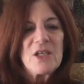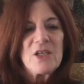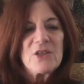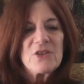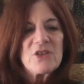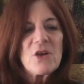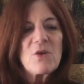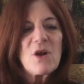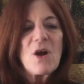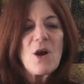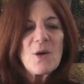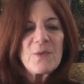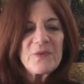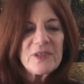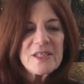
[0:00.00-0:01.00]
So,
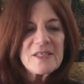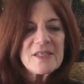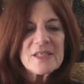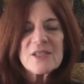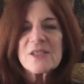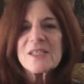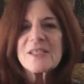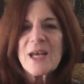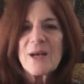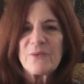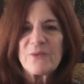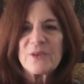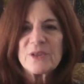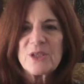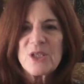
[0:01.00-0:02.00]
hopefully, this is
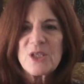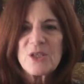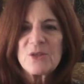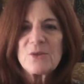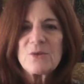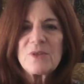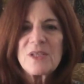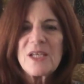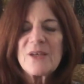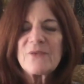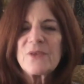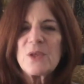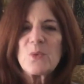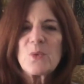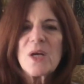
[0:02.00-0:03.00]
helpful to you. If
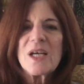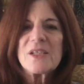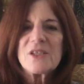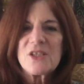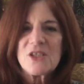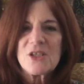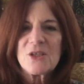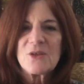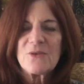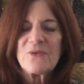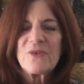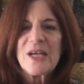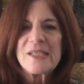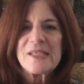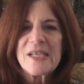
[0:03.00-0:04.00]
you want to
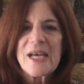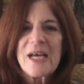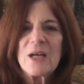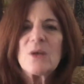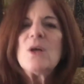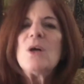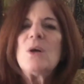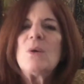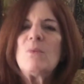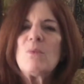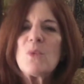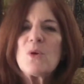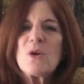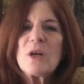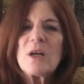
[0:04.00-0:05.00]
find out
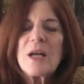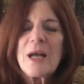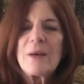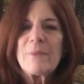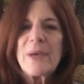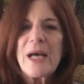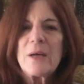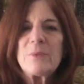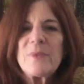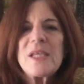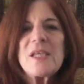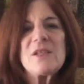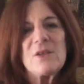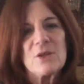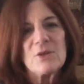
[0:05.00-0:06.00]
more about
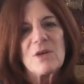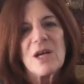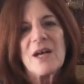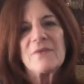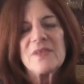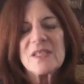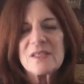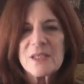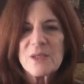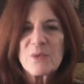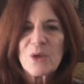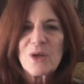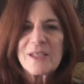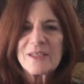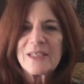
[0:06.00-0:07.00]
me, you obviously
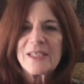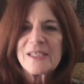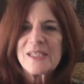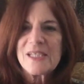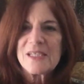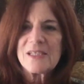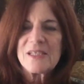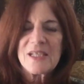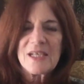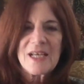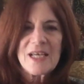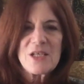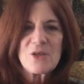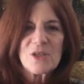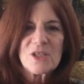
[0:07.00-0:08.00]
were on LinkedIn today.
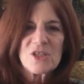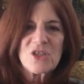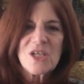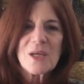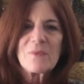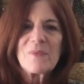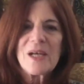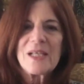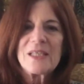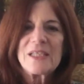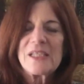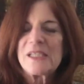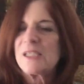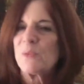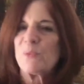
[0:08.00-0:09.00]
You can check my
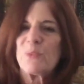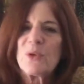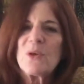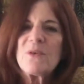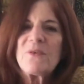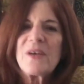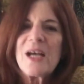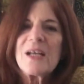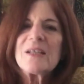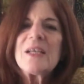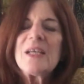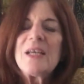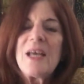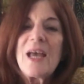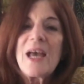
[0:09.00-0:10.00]
LinkedIn profile
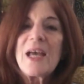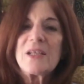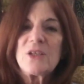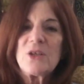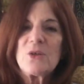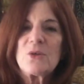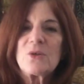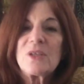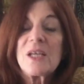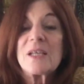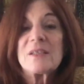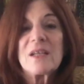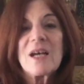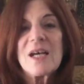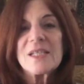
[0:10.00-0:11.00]
and you can
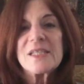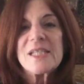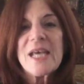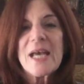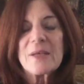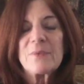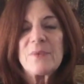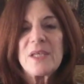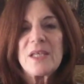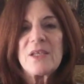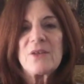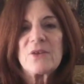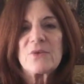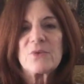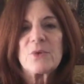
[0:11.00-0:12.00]
contact me
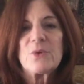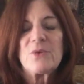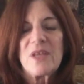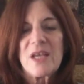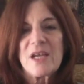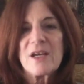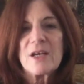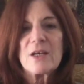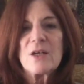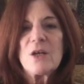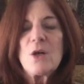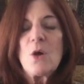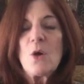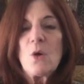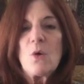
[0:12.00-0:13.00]
through there,
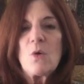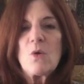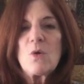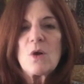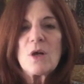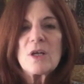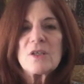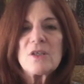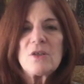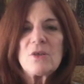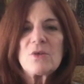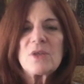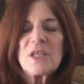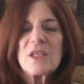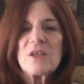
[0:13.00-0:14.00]
or you
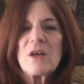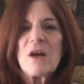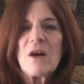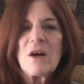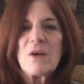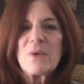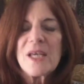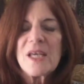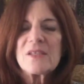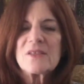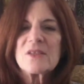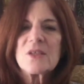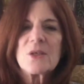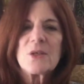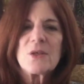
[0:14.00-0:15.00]
can always
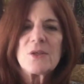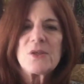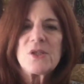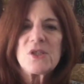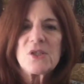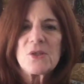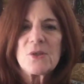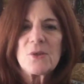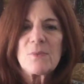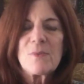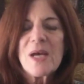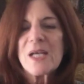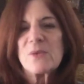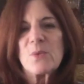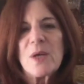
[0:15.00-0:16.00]
go to
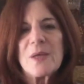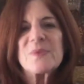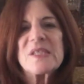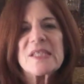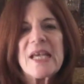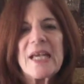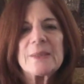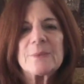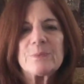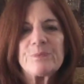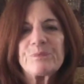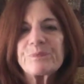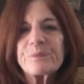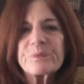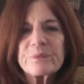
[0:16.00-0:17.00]
my website,
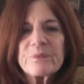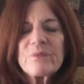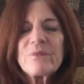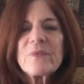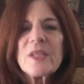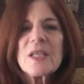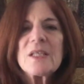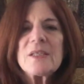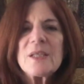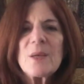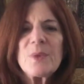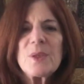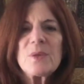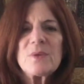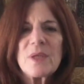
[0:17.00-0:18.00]

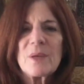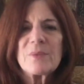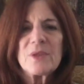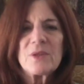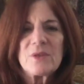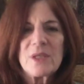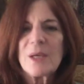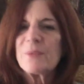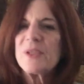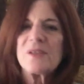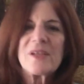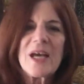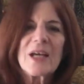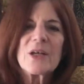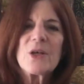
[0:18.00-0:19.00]

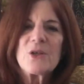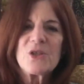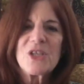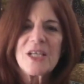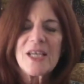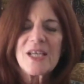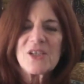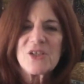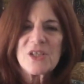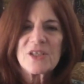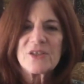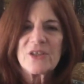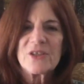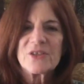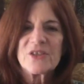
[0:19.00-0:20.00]

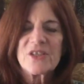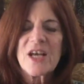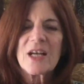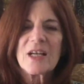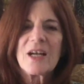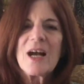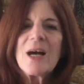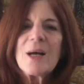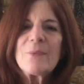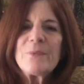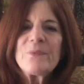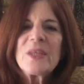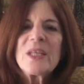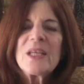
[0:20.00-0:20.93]
www.coachingagingadults.com.